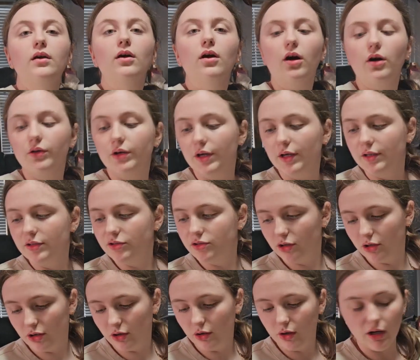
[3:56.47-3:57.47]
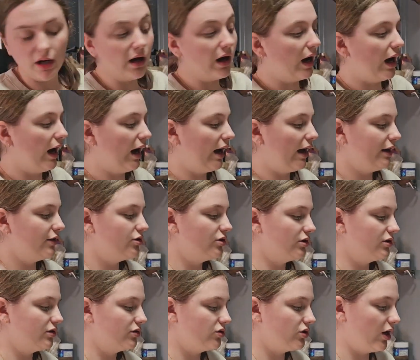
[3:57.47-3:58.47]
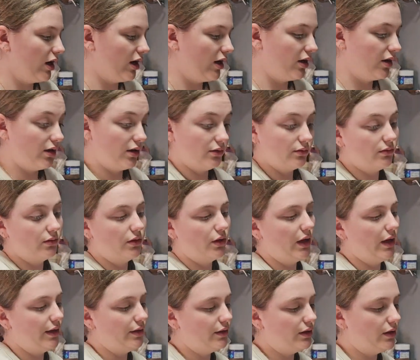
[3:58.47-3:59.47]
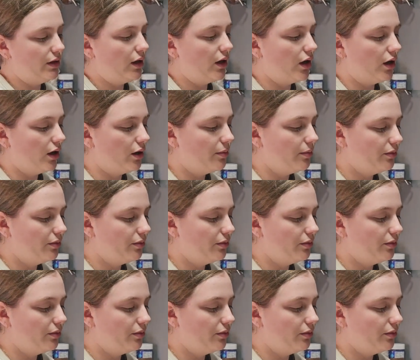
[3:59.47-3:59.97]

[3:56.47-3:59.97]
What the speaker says: Okay, so I just lined it up,